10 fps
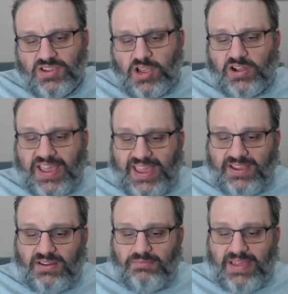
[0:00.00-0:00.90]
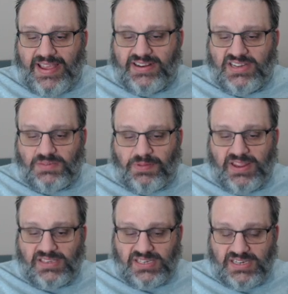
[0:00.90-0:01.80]
Okay, Magnus
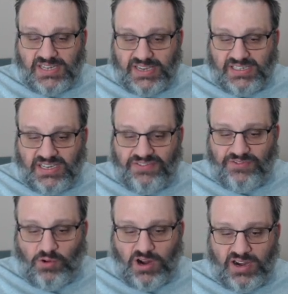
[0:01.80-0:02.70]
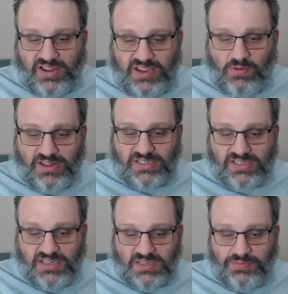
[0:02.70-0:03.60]
played c takes d4. He wants
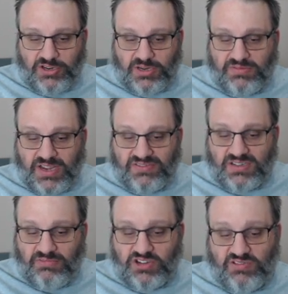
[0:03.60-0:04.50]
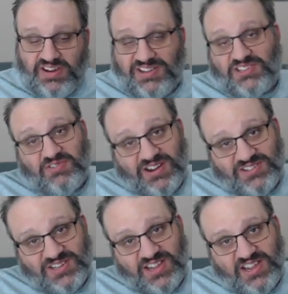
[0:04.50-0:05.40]
his bishop to have some retreating
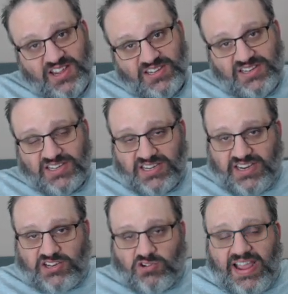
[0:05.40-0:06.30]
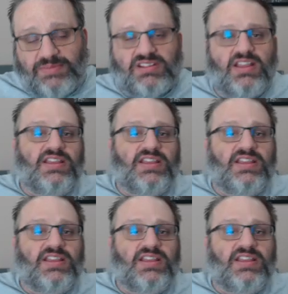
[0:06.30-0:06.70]
squares so it doesn't get trapped.